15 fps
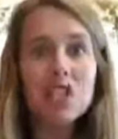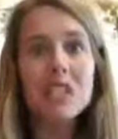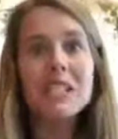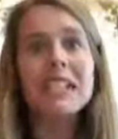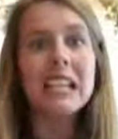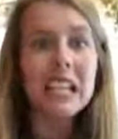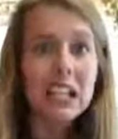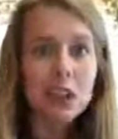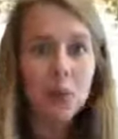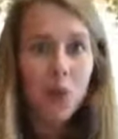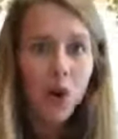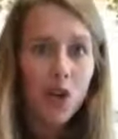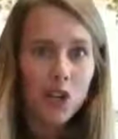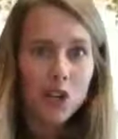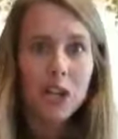minutes just to heat
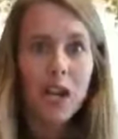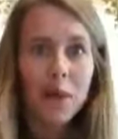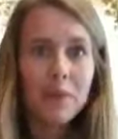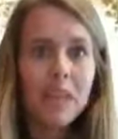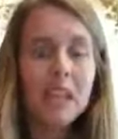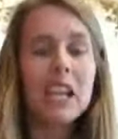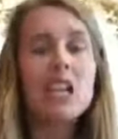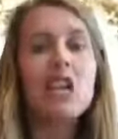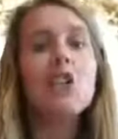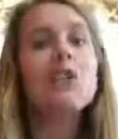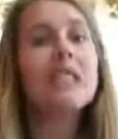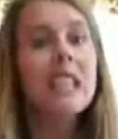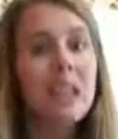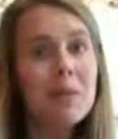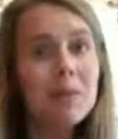the water up, and then
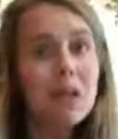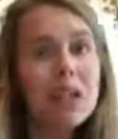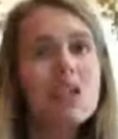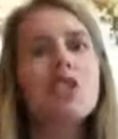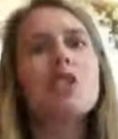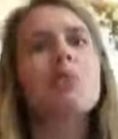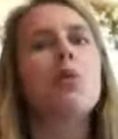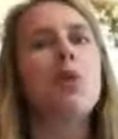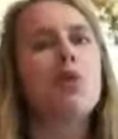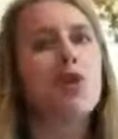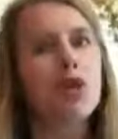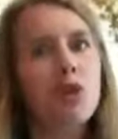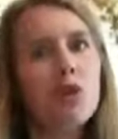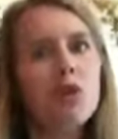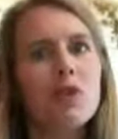another 10 minutes to
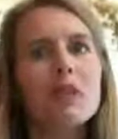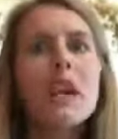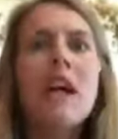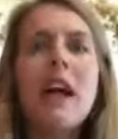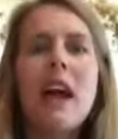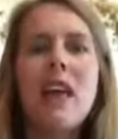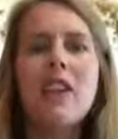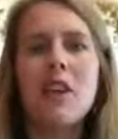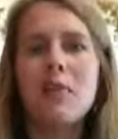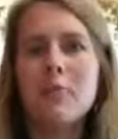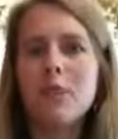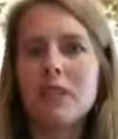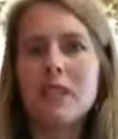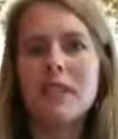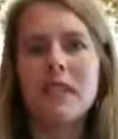boil the noodles, and
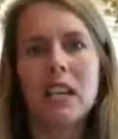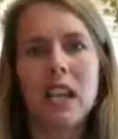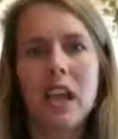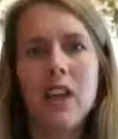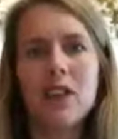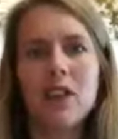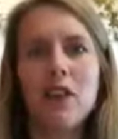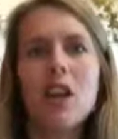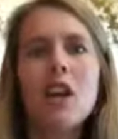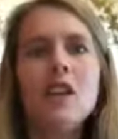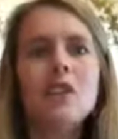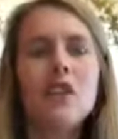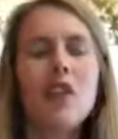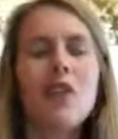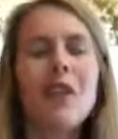then put it together.
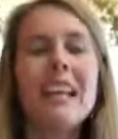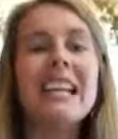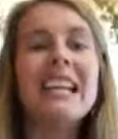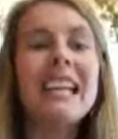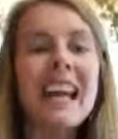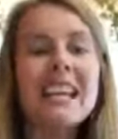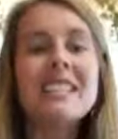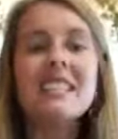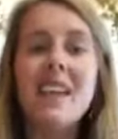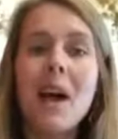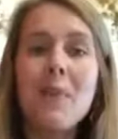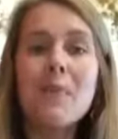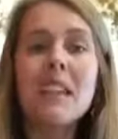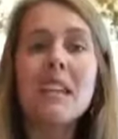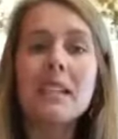So in
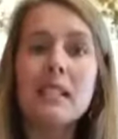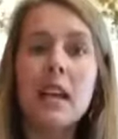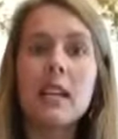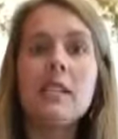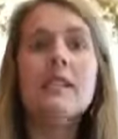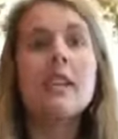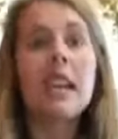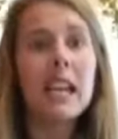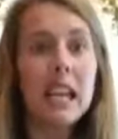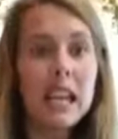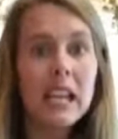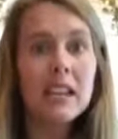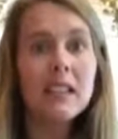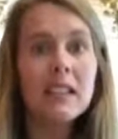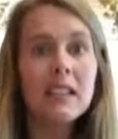less time than it takes to
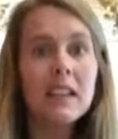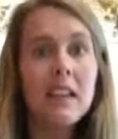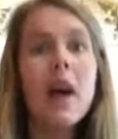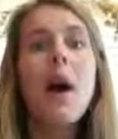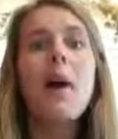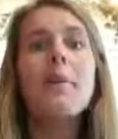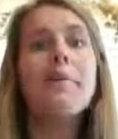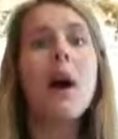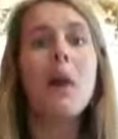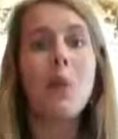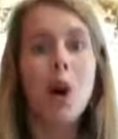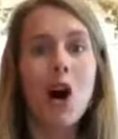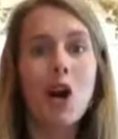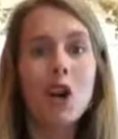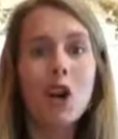heat
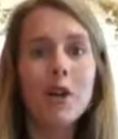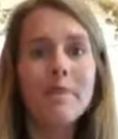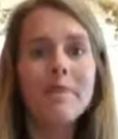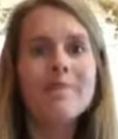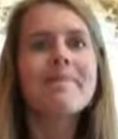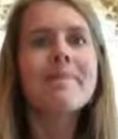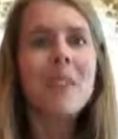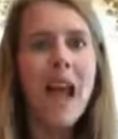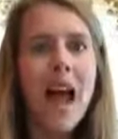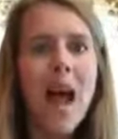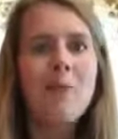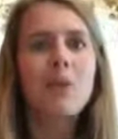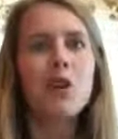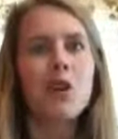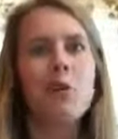my water,
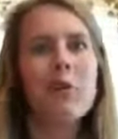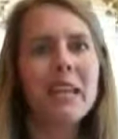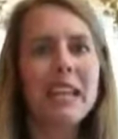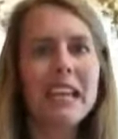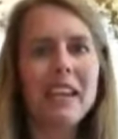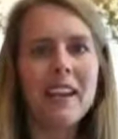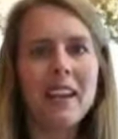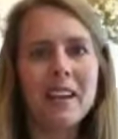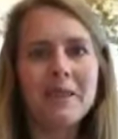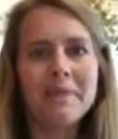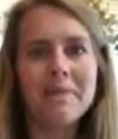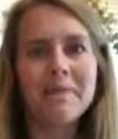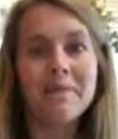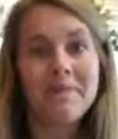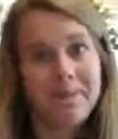I'm going to be eating.
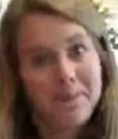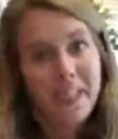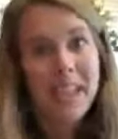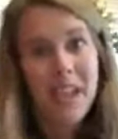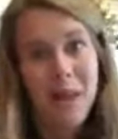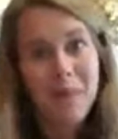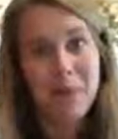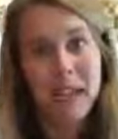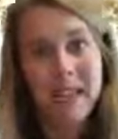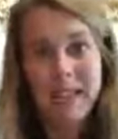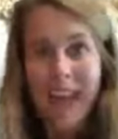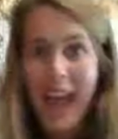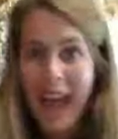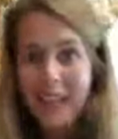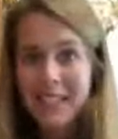Can't
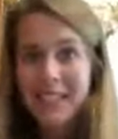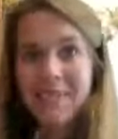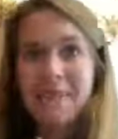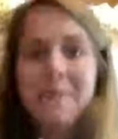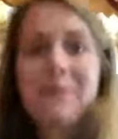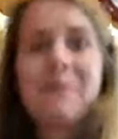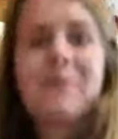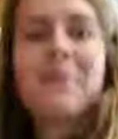beat that.